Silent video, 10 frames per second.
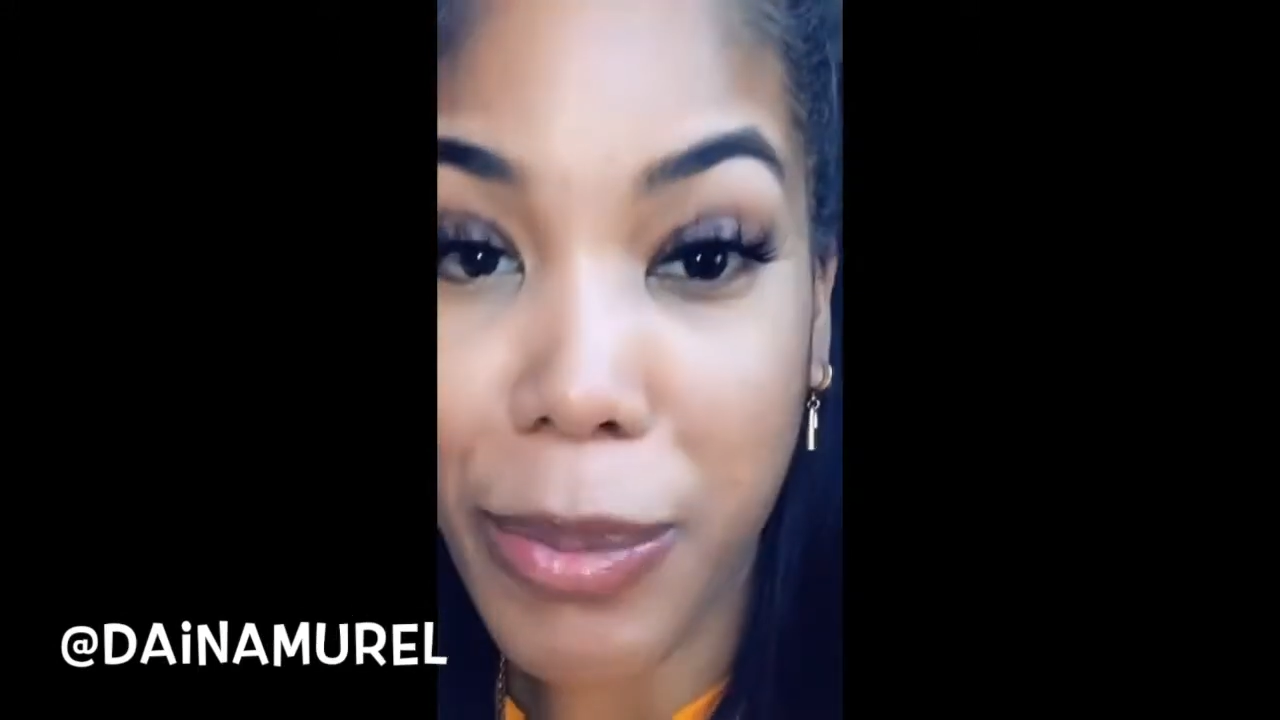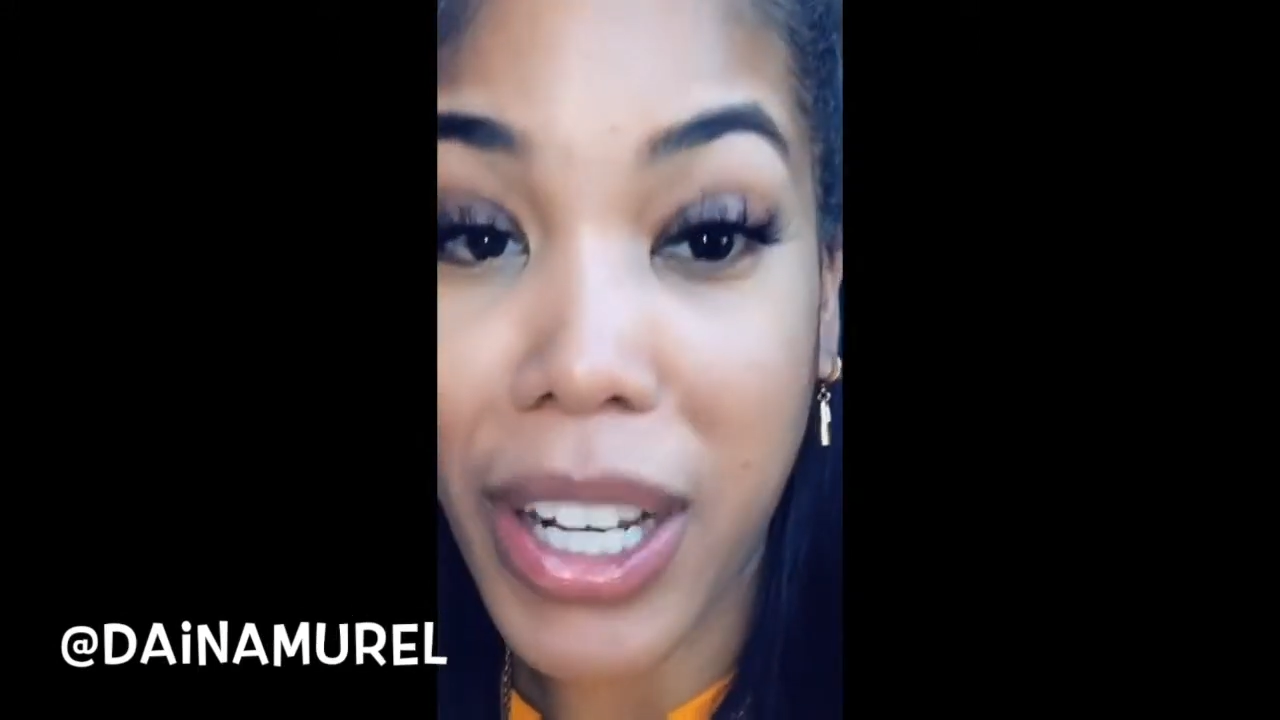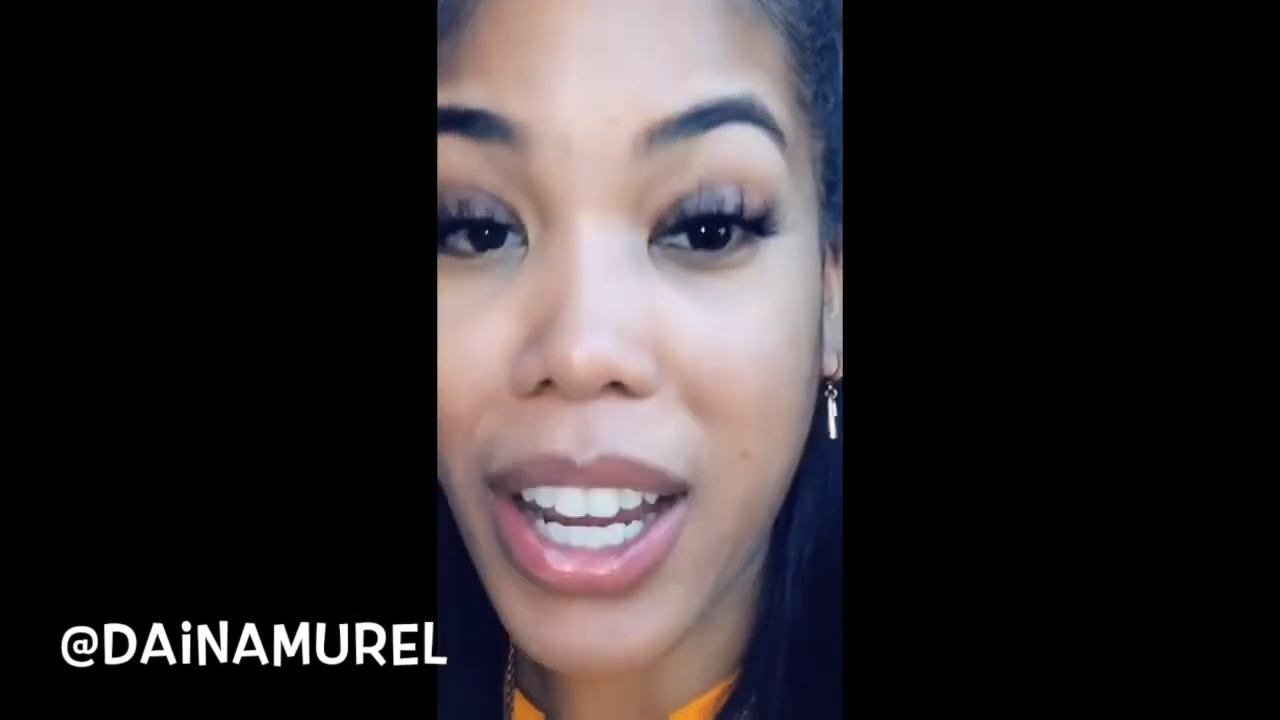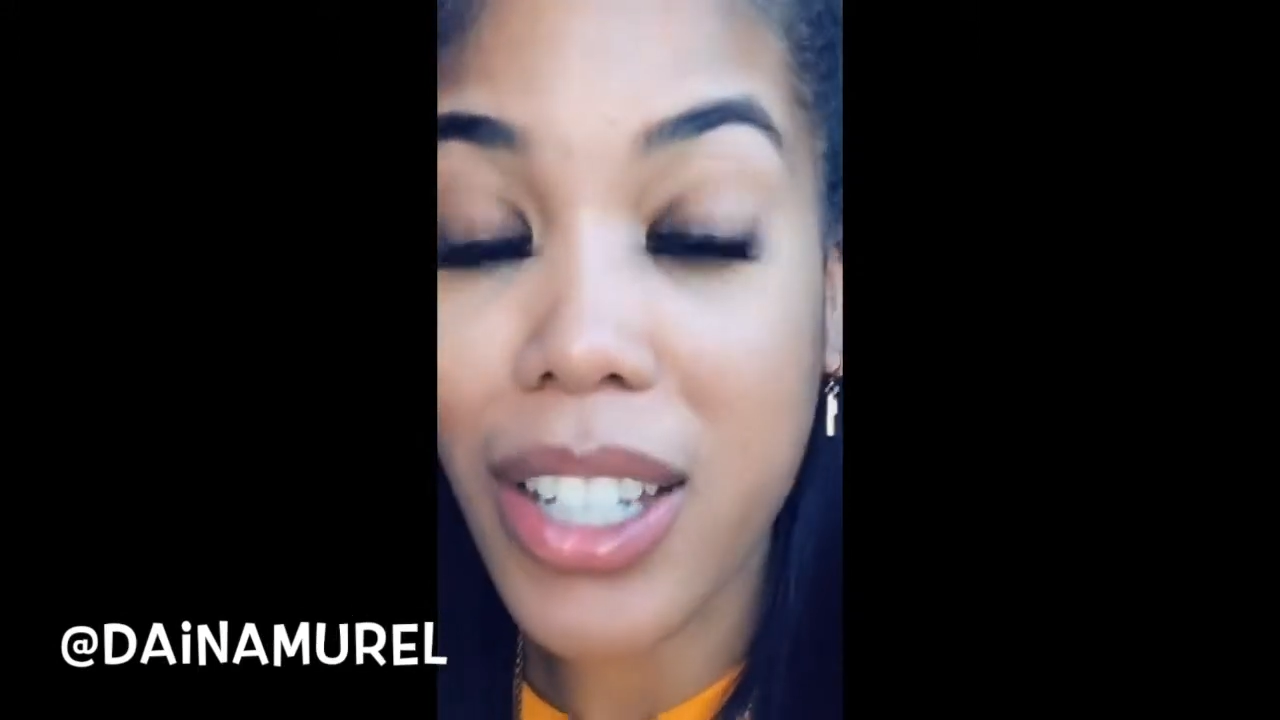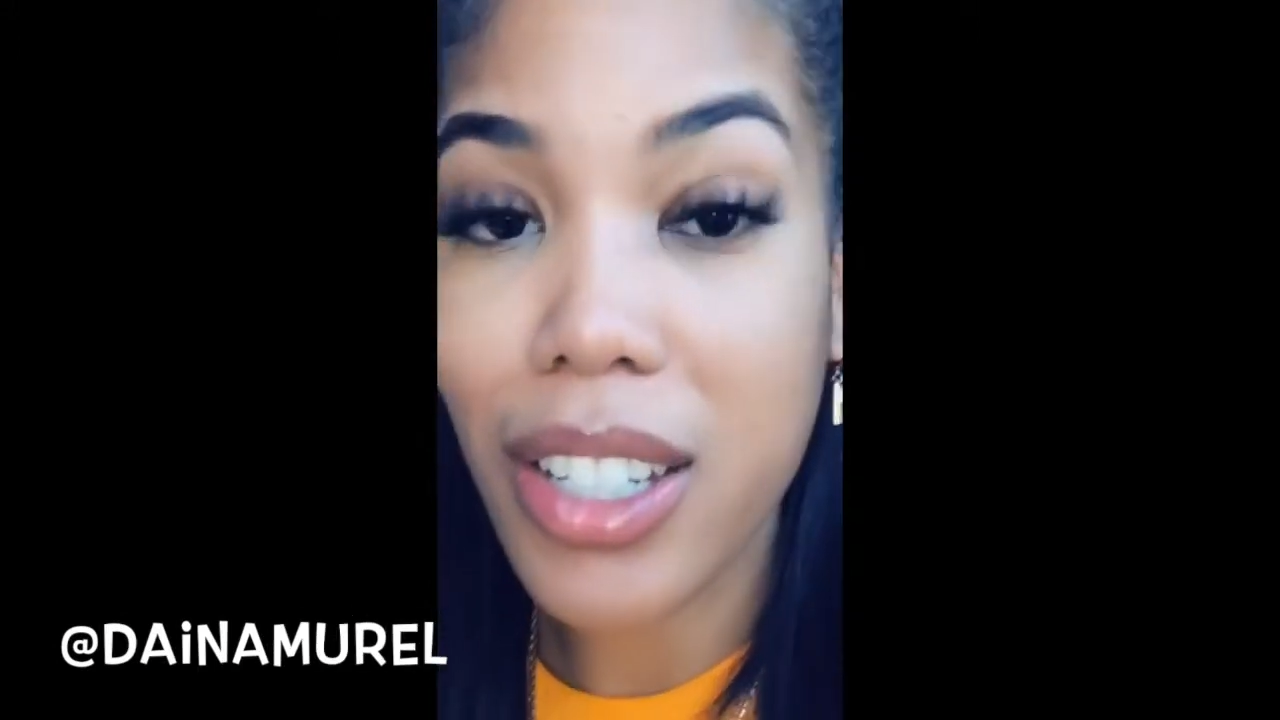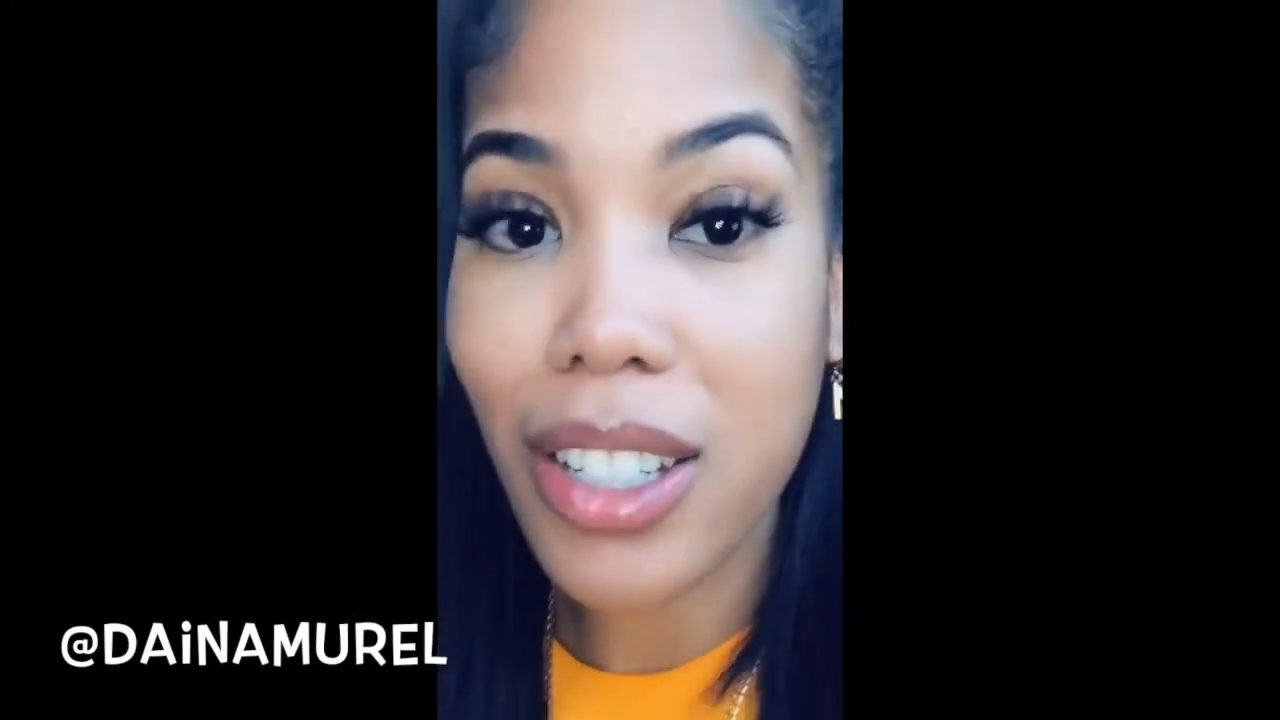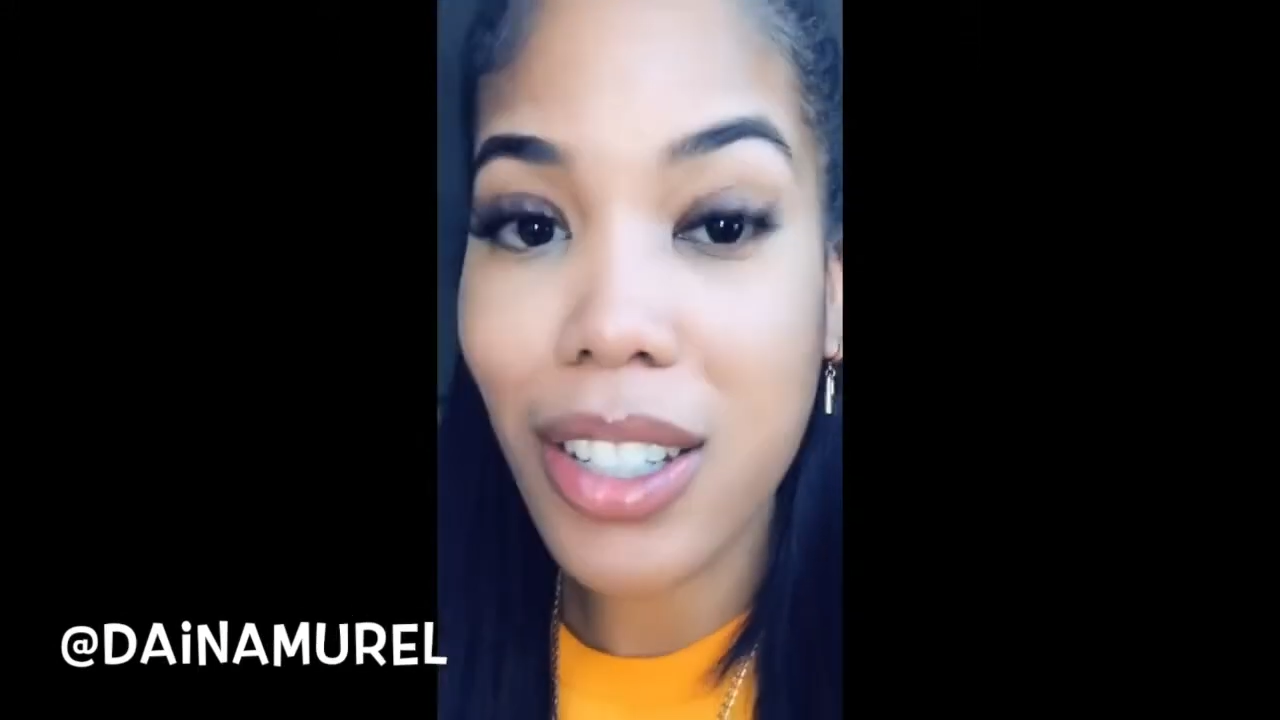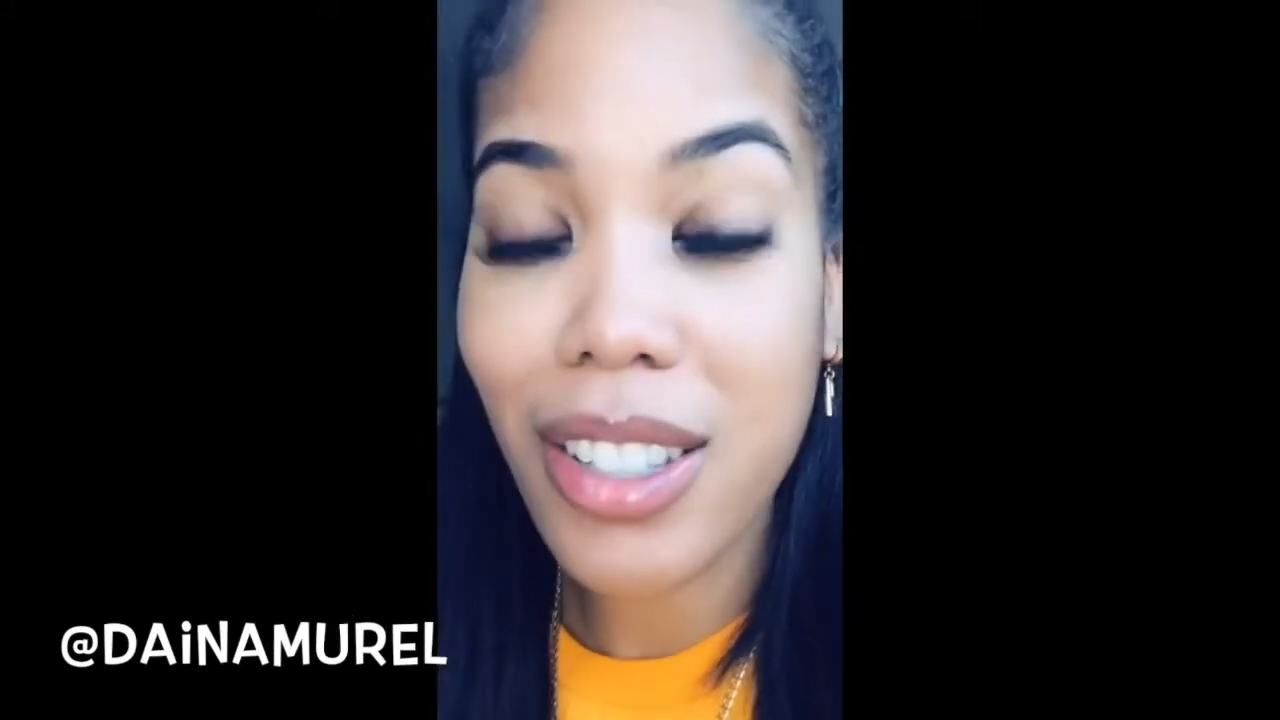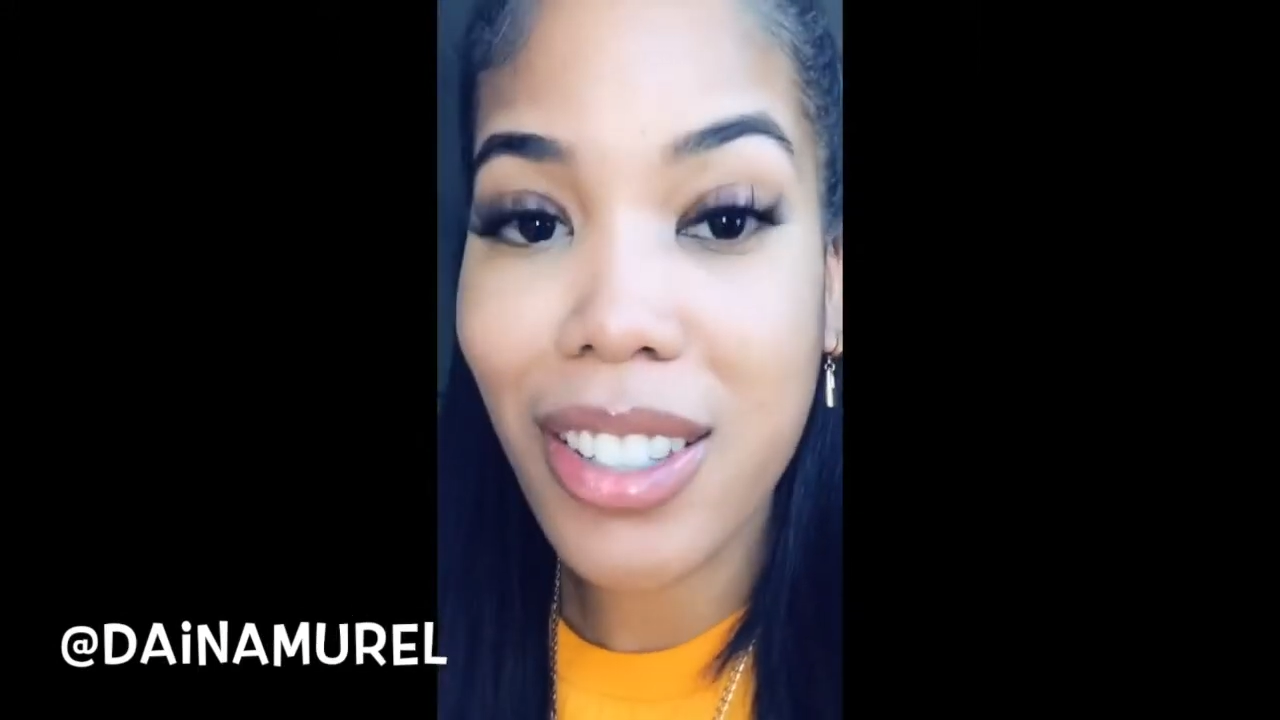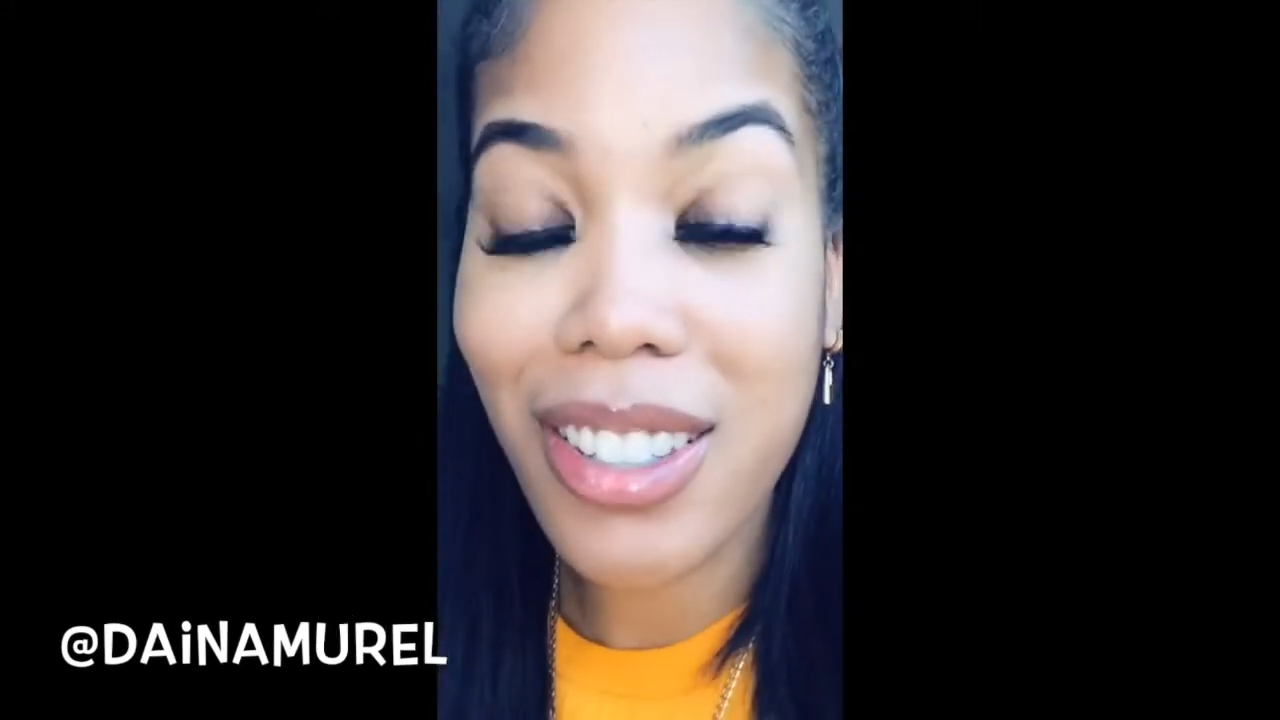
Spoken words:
lashes.